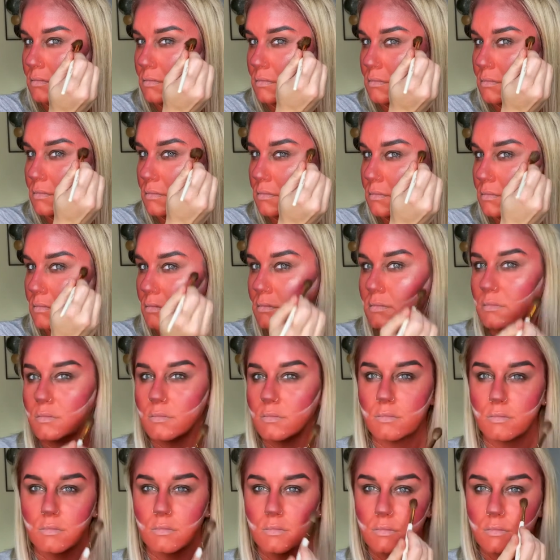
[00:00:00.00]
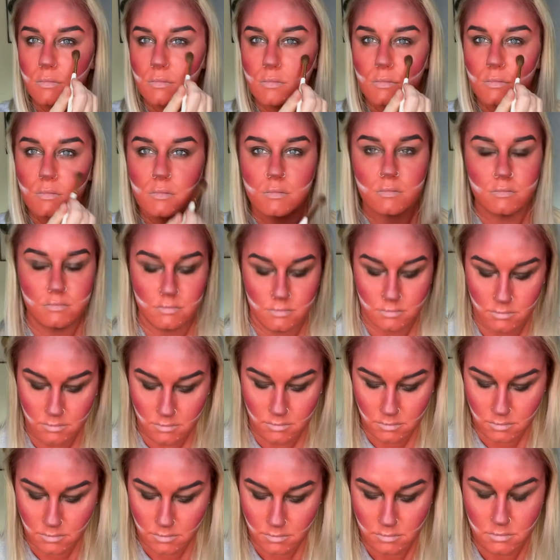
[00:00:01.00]

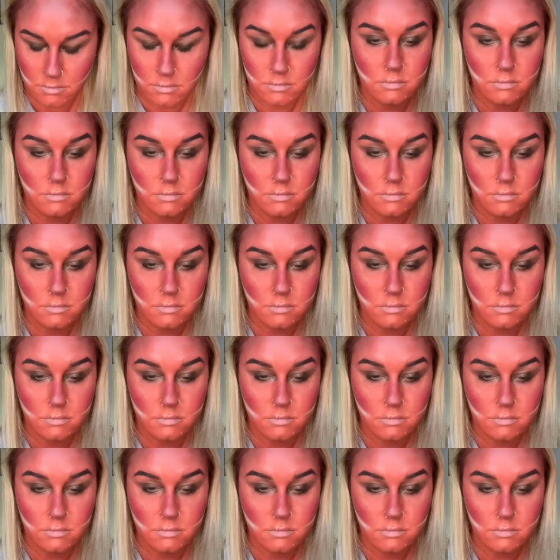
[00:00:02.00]
No one is speaking in this clip.